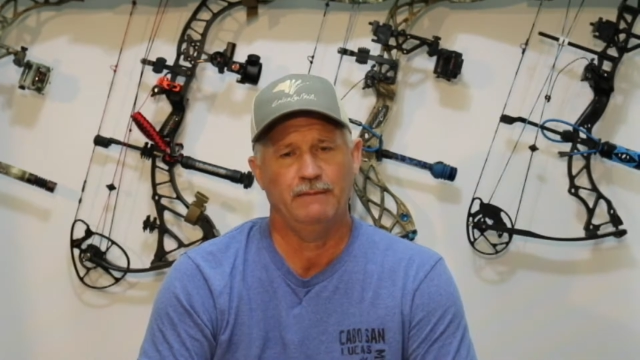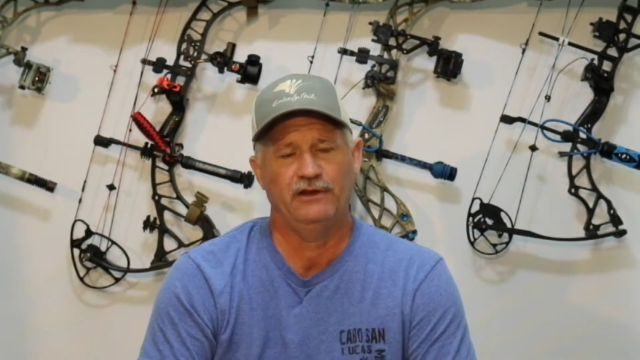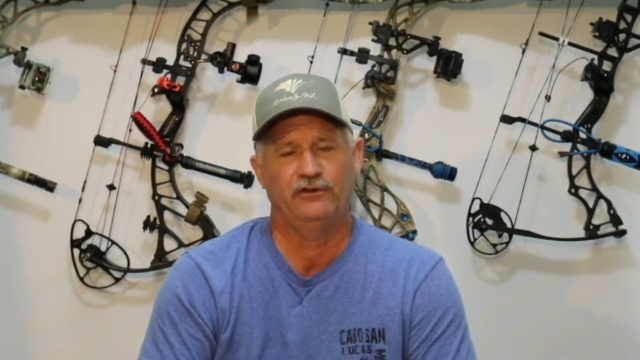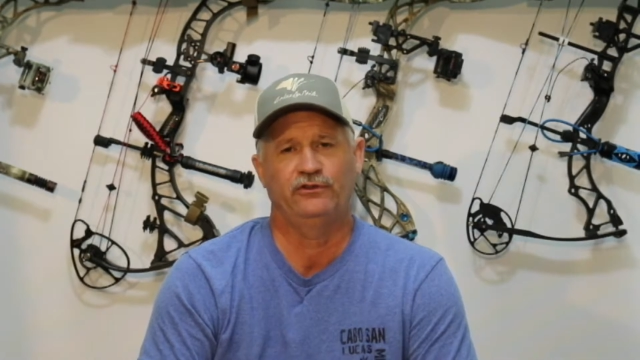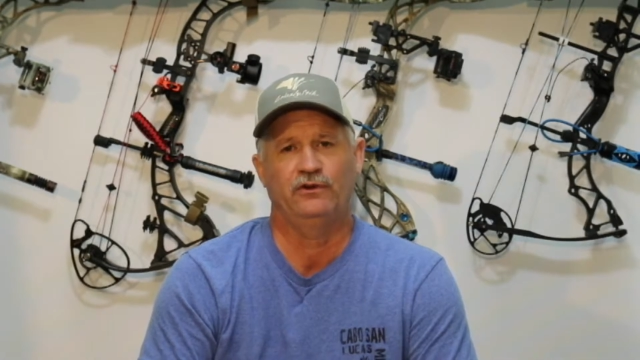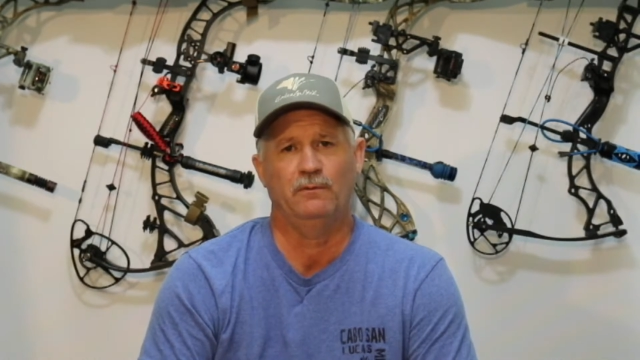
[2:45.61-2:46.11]
but
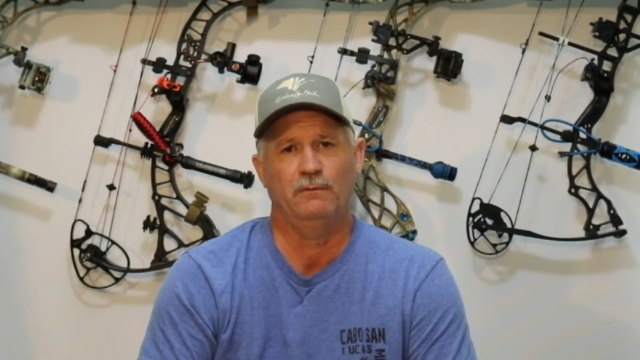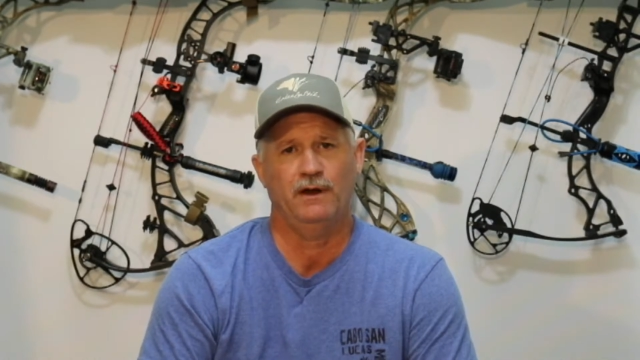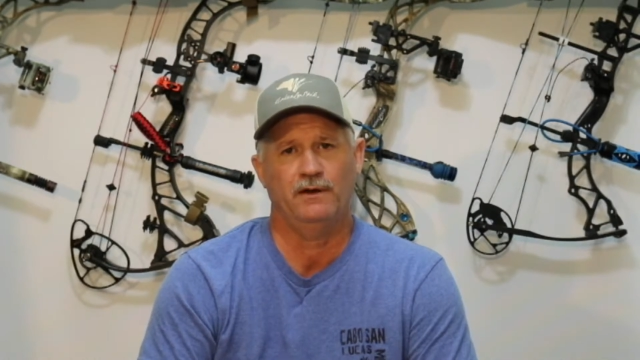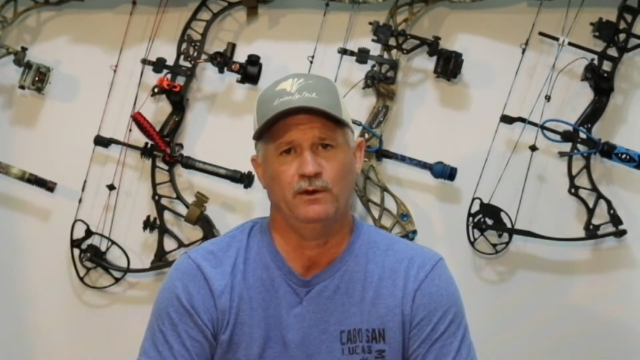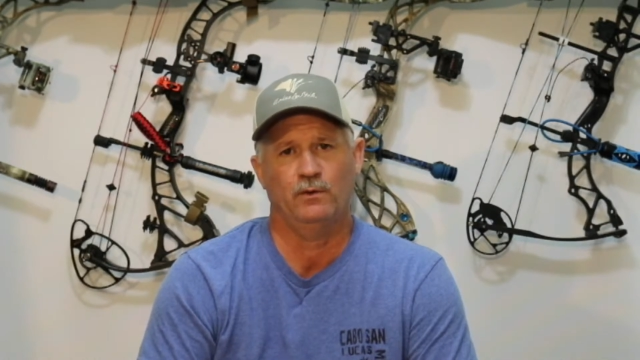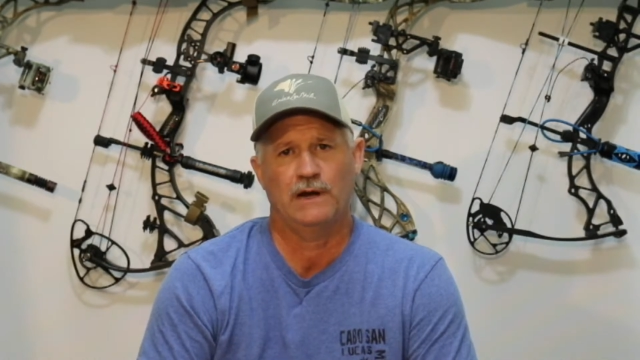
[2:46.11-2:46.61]
it's still
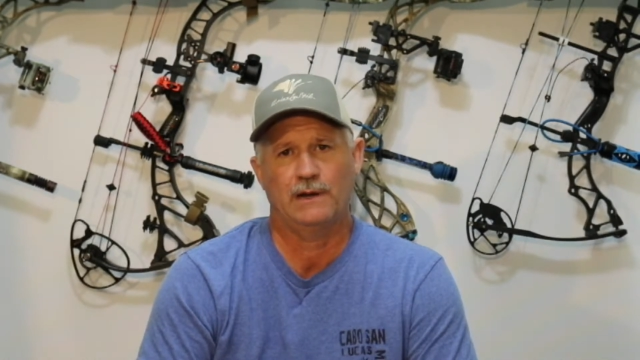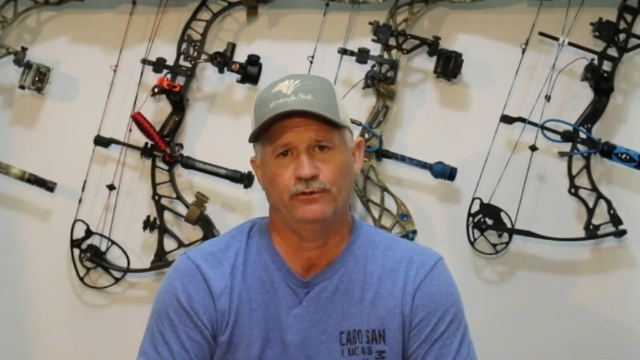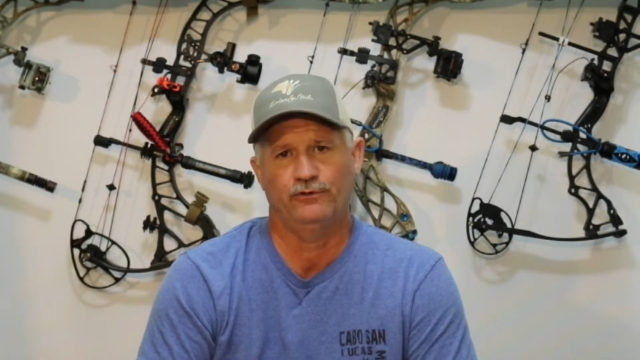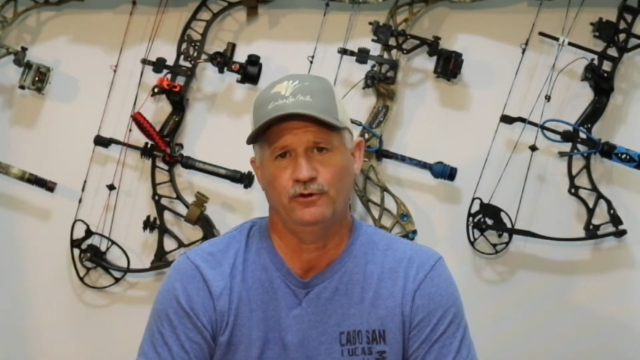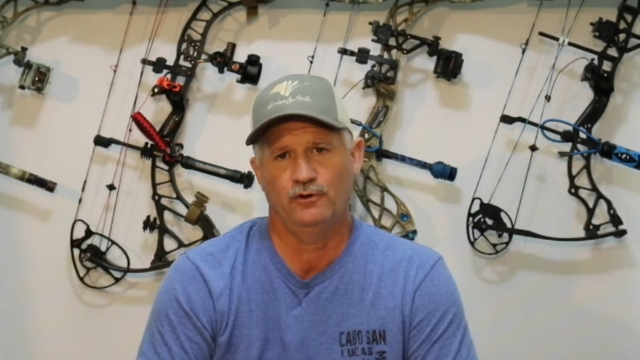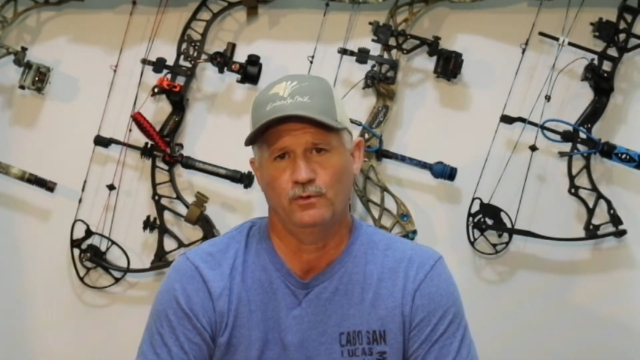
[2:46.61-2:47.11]
better than what I
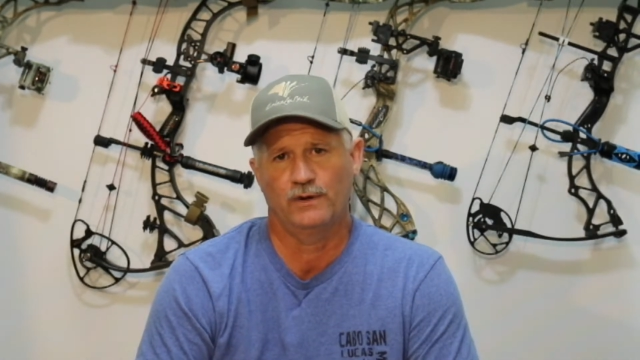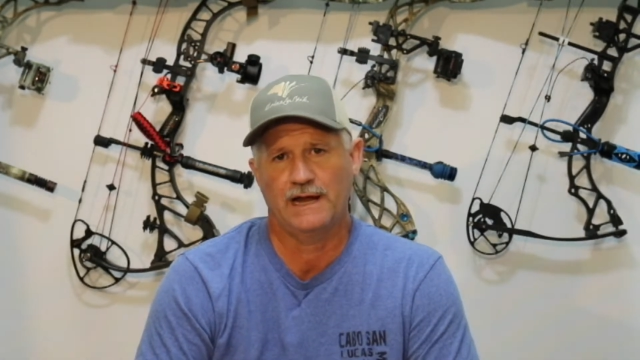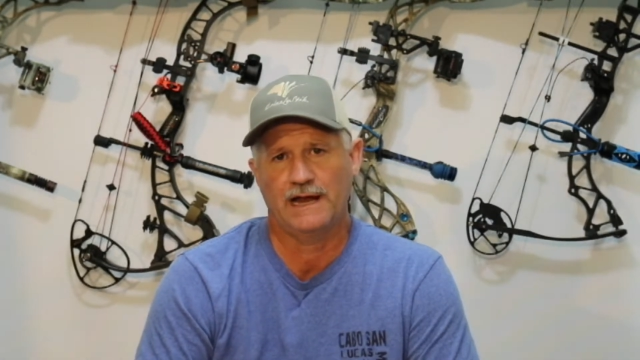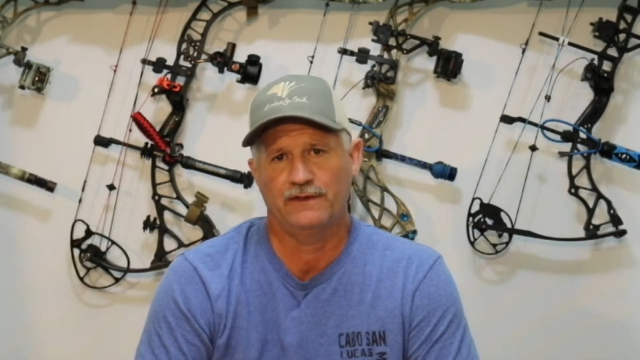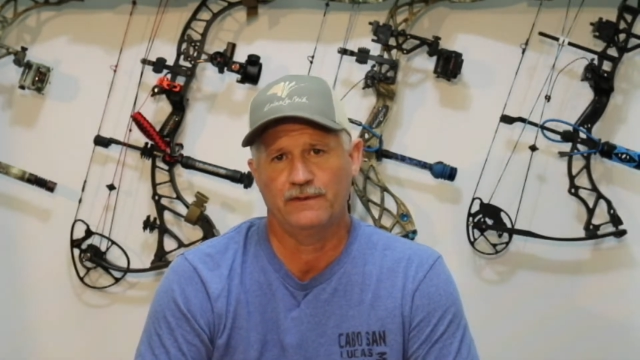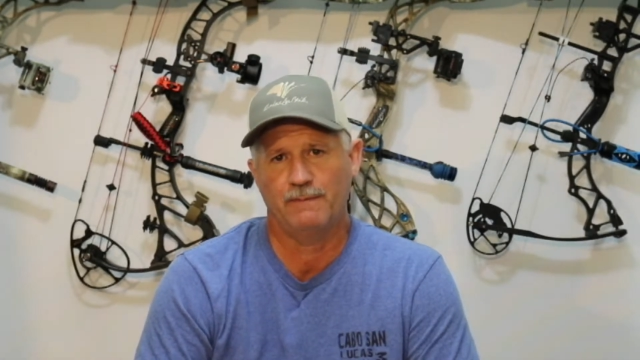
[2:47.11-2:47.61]
was doing when
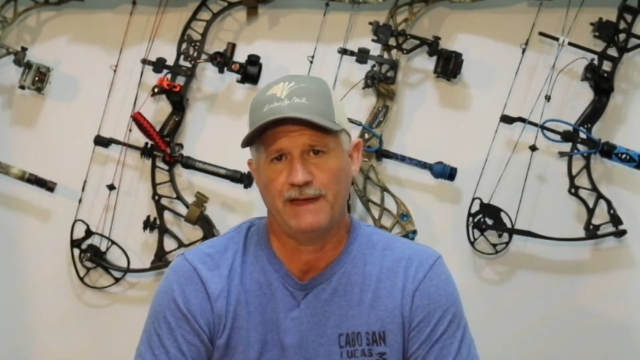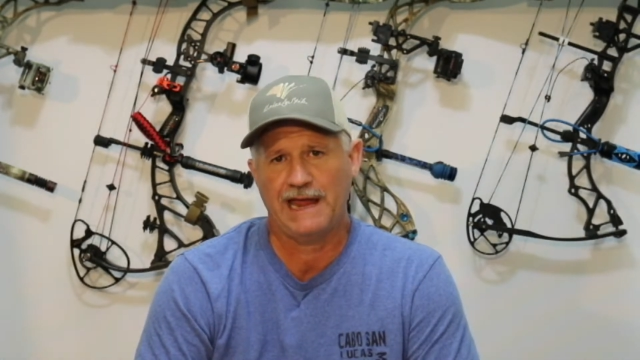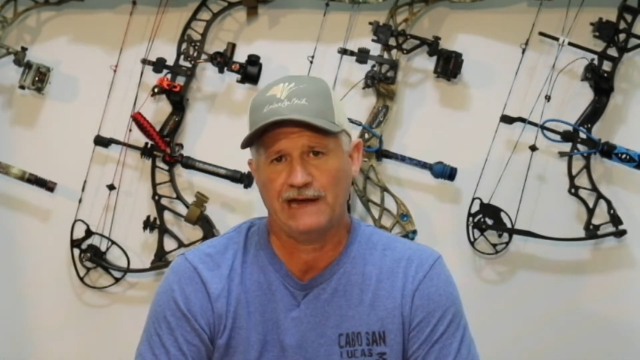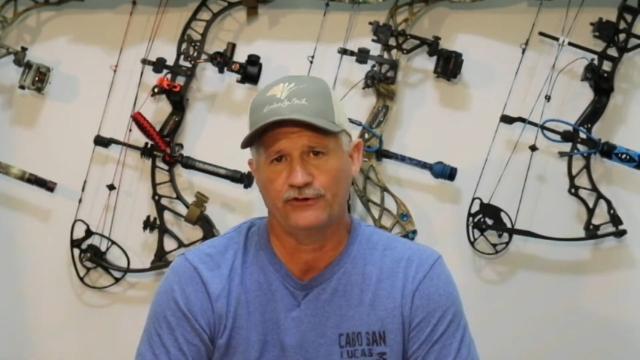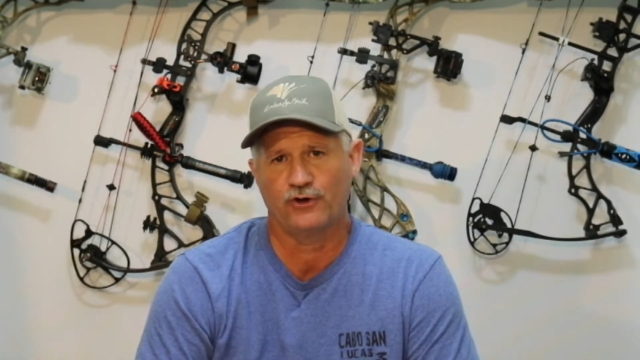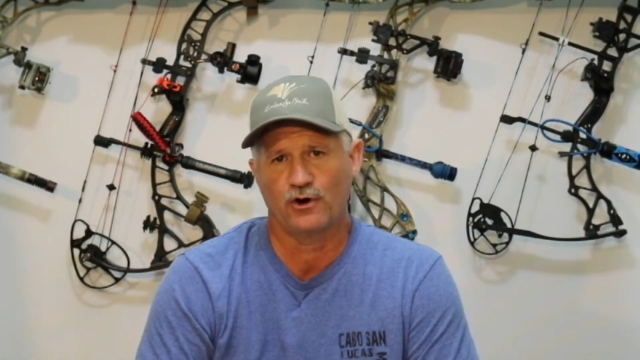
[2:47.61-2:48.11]
I had the
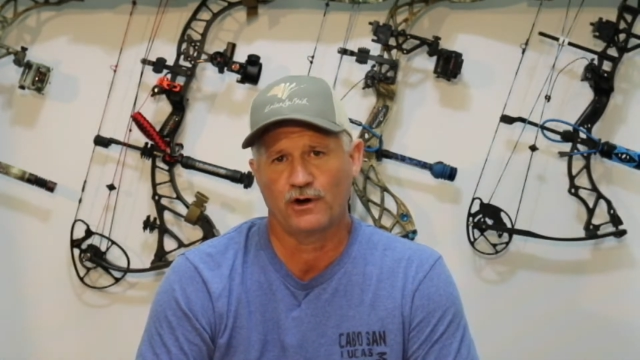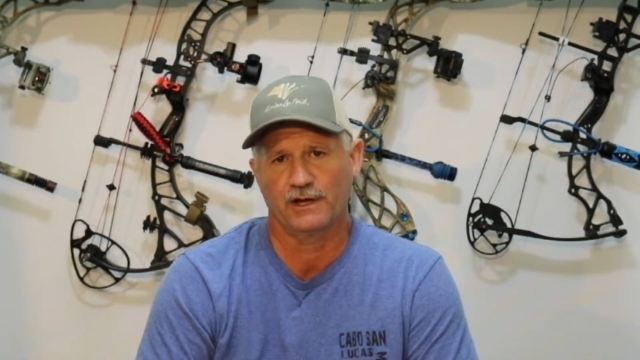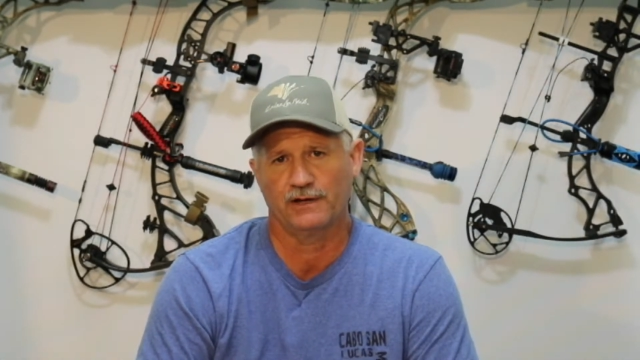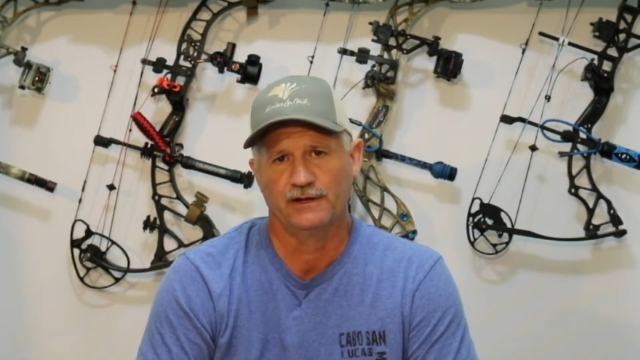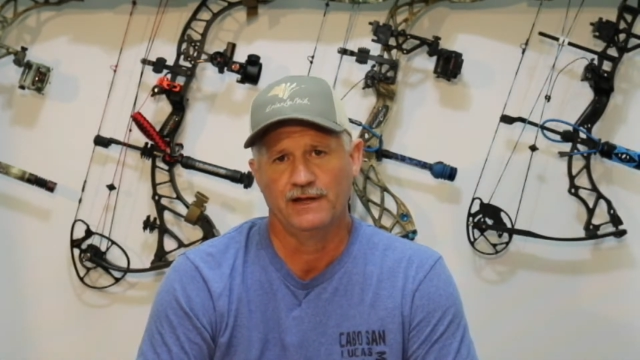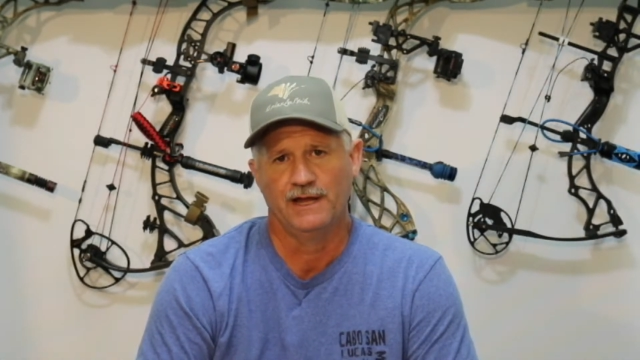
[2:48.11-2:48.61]
bag target,